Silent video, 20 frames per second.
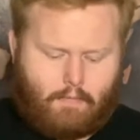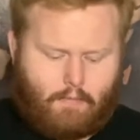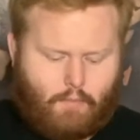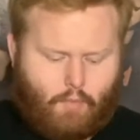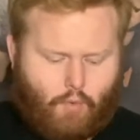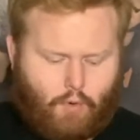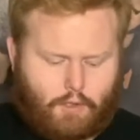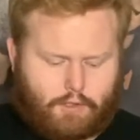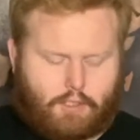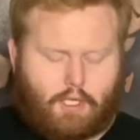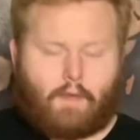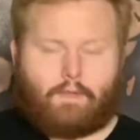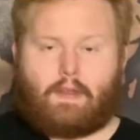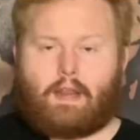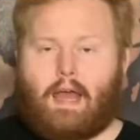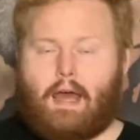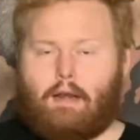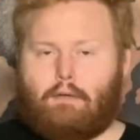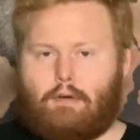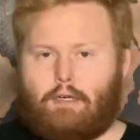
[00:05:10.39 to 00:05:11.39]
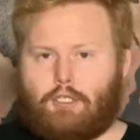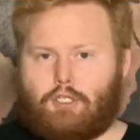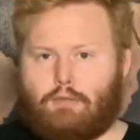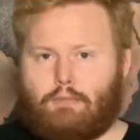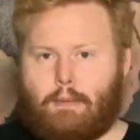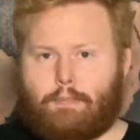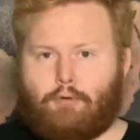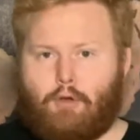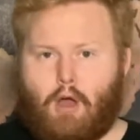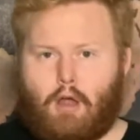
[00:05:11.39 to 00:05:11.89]
More stuff on how to register
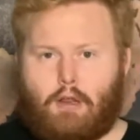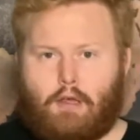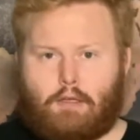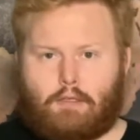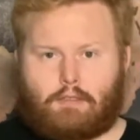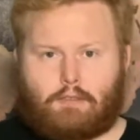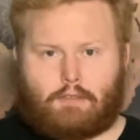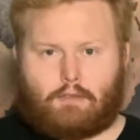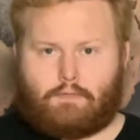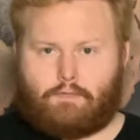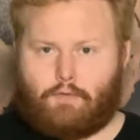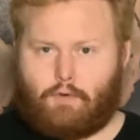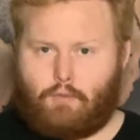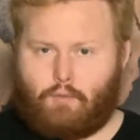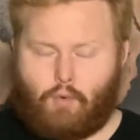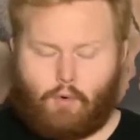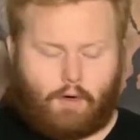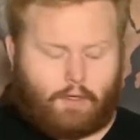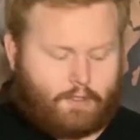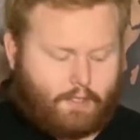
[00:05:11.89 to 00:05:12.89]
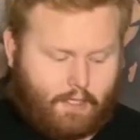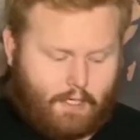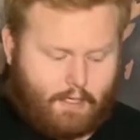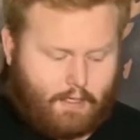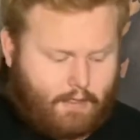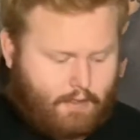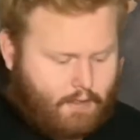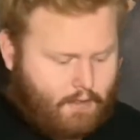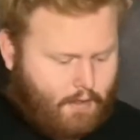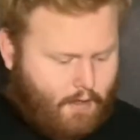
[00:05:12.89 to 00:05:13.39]
my products for
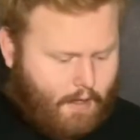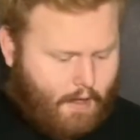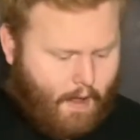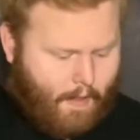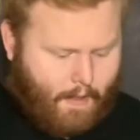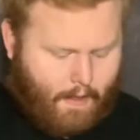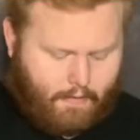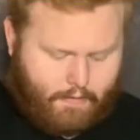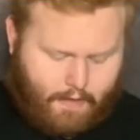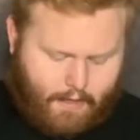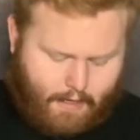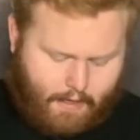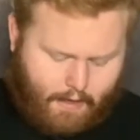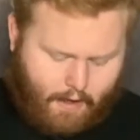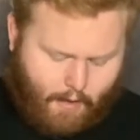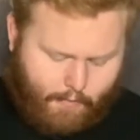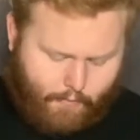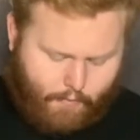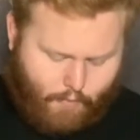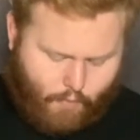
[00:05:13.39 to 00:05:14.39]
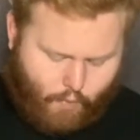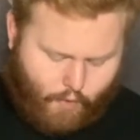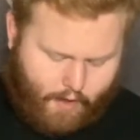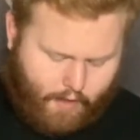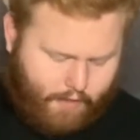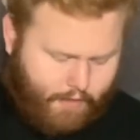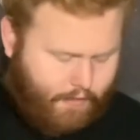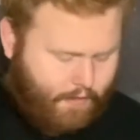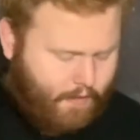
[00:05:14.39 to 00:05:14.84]
warranties that they come with.